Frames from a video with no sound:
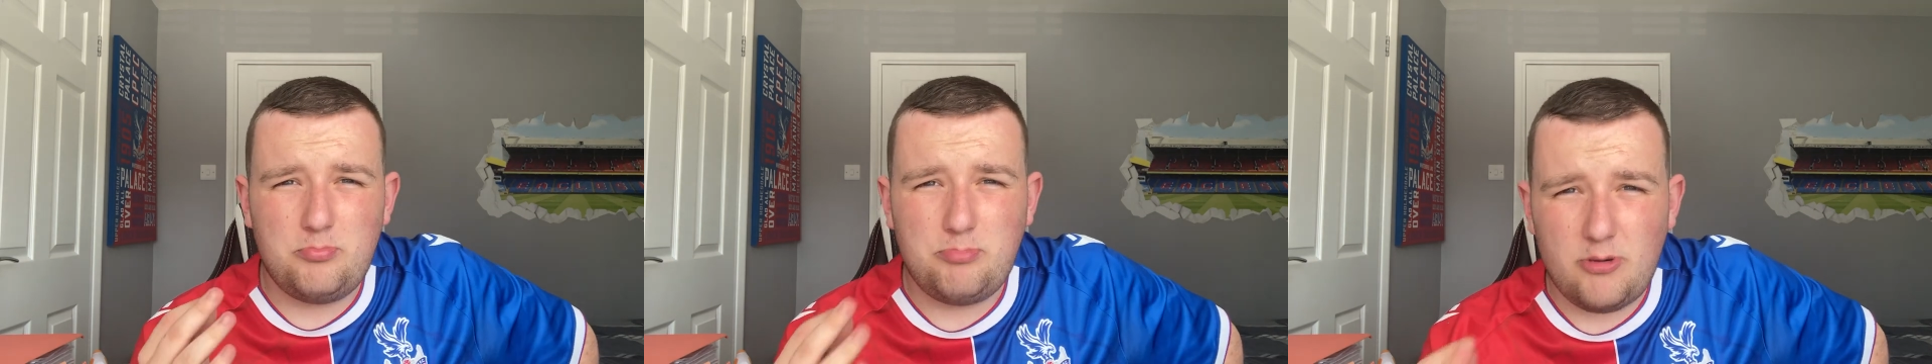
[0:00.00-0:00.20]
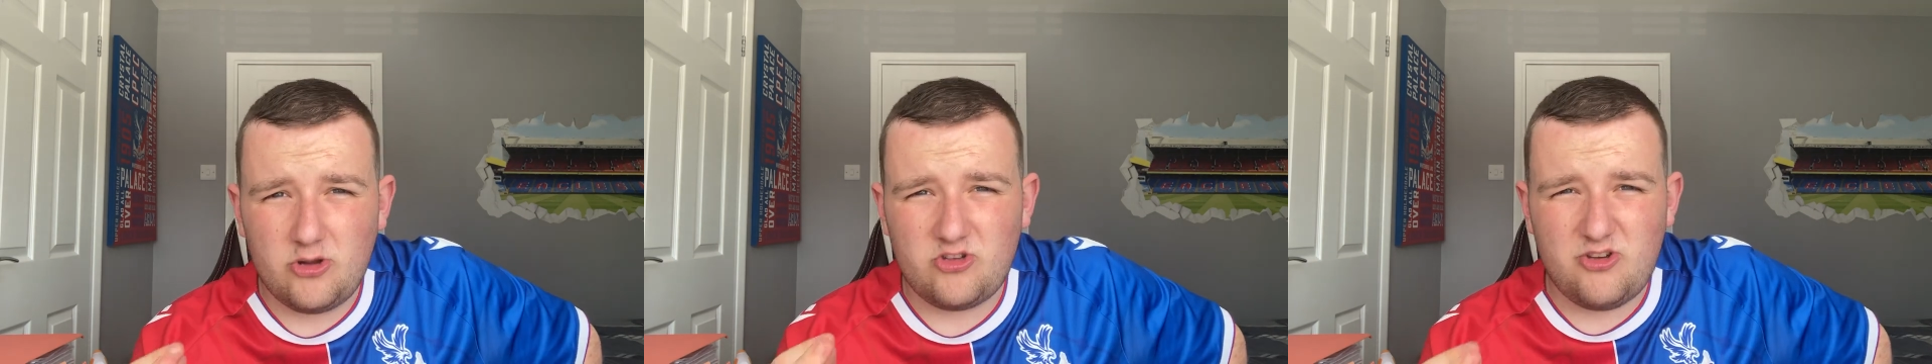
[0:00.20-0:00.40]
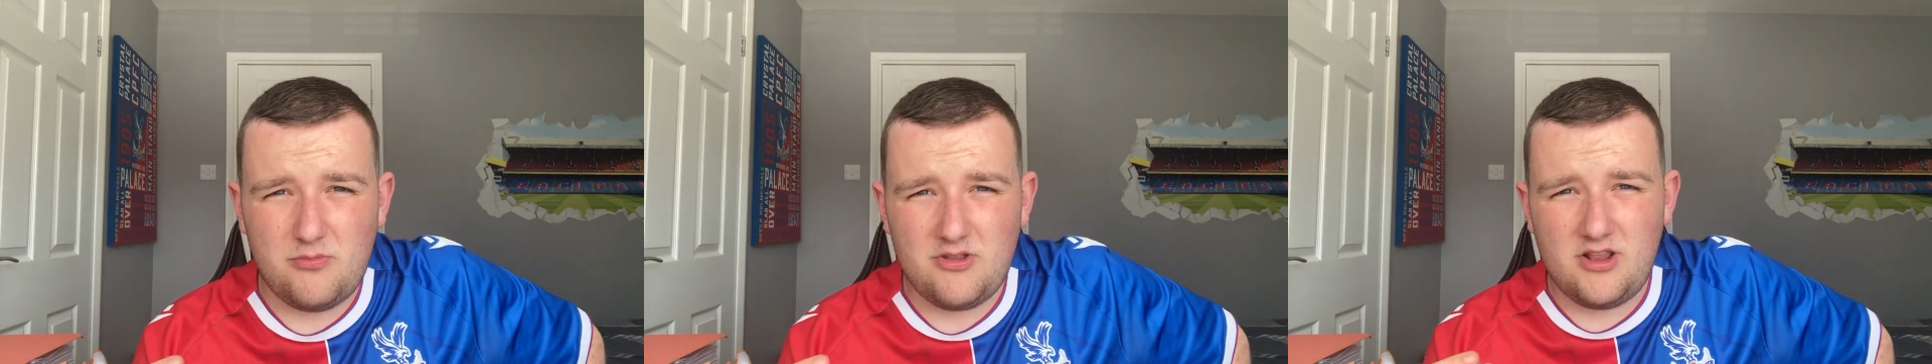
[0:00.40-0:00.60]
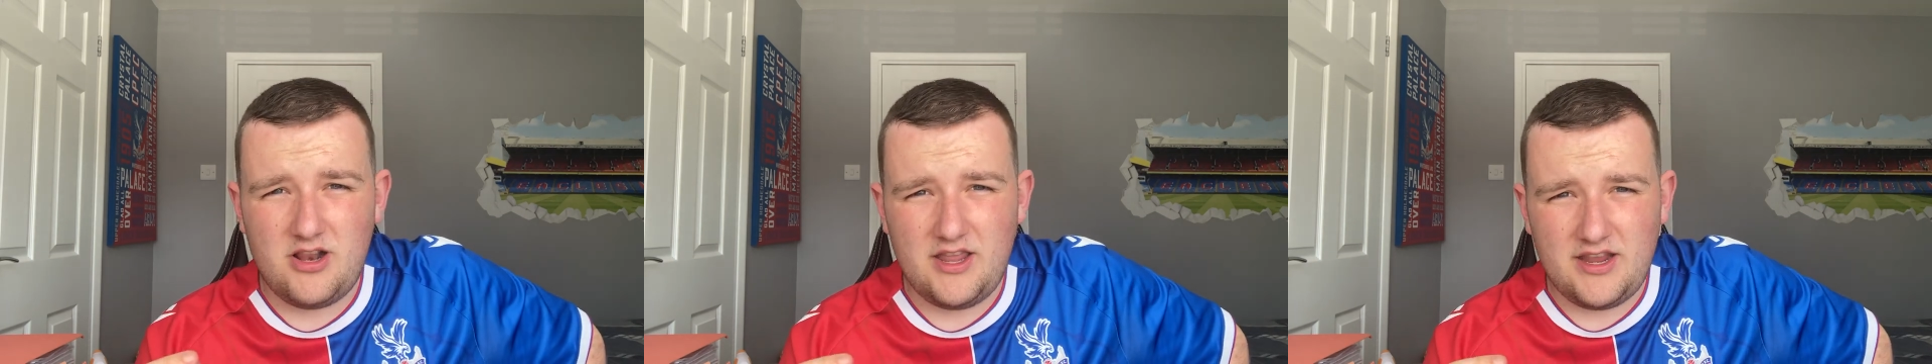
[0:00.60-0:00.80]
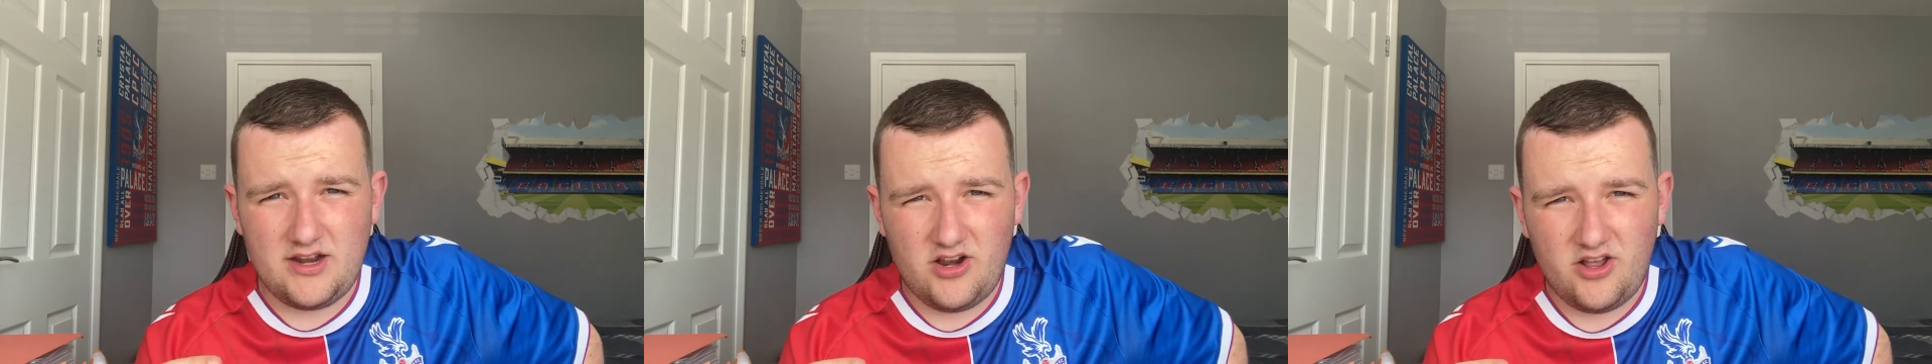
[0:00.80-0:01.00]
bottom of the
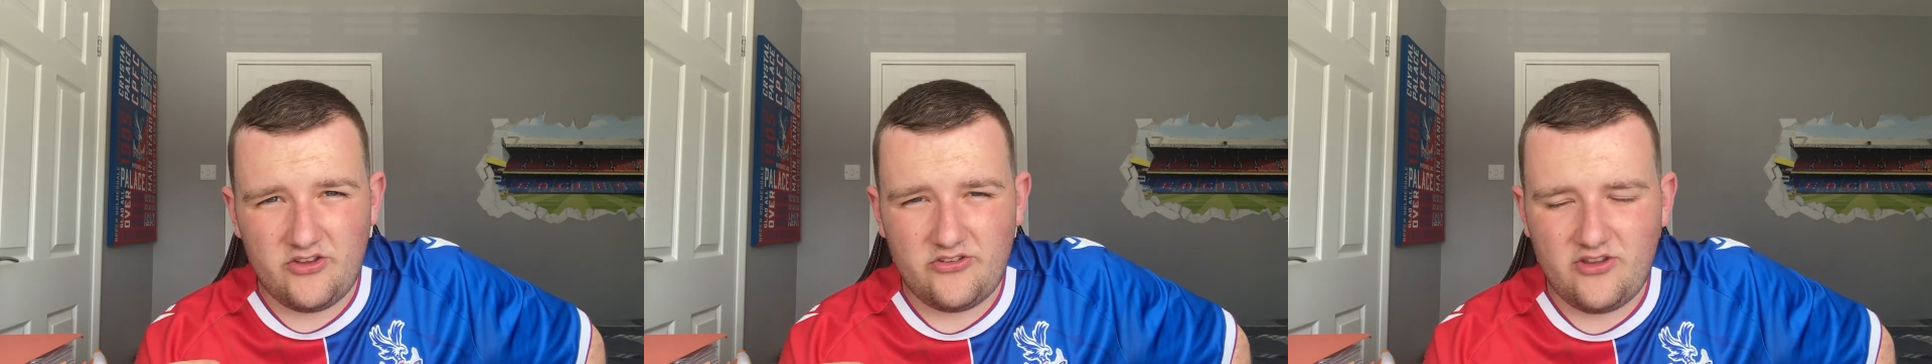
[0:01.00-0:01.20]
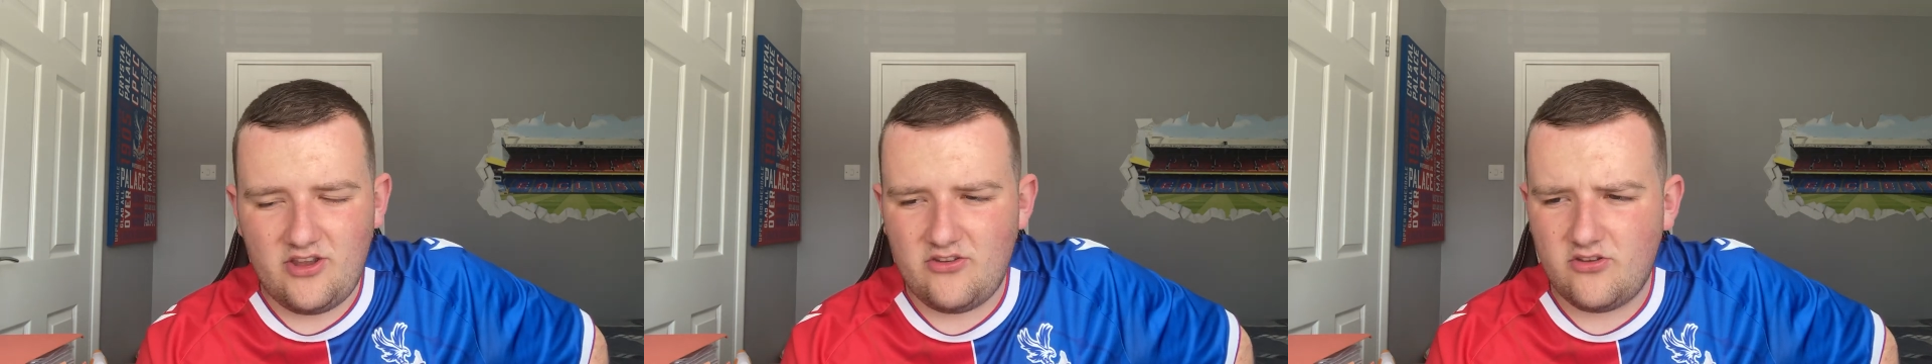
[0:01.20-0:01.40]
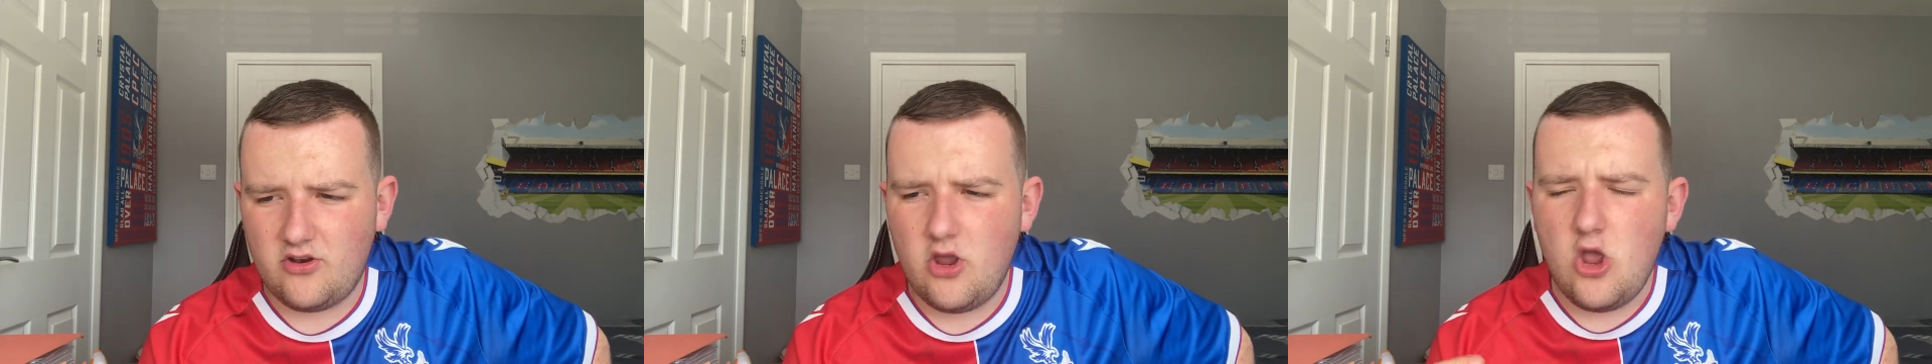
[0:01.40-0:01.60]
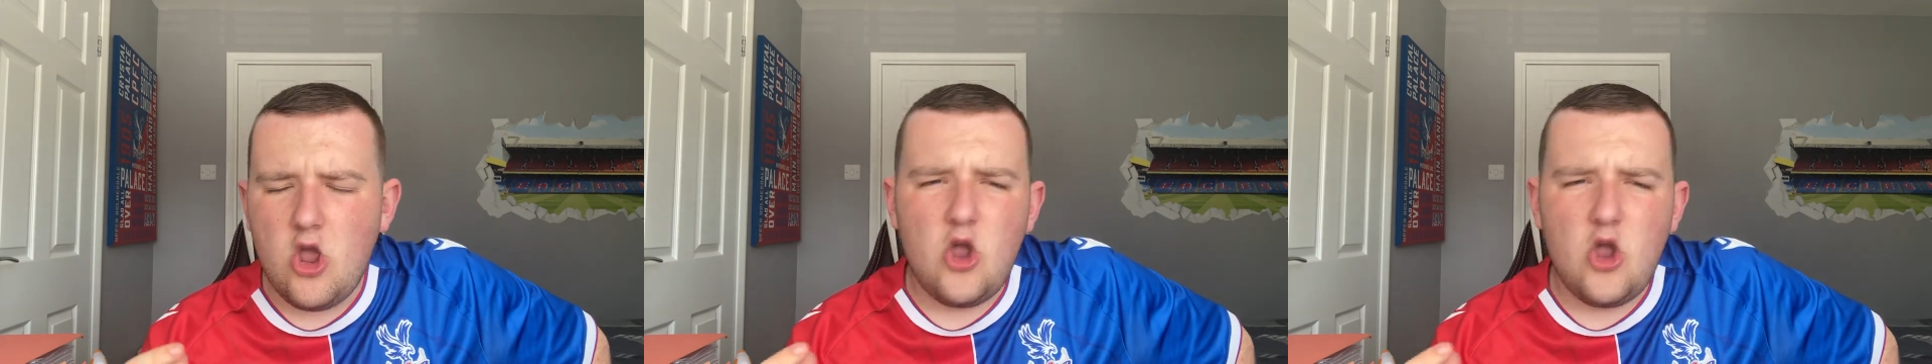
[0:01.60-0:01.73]
league last season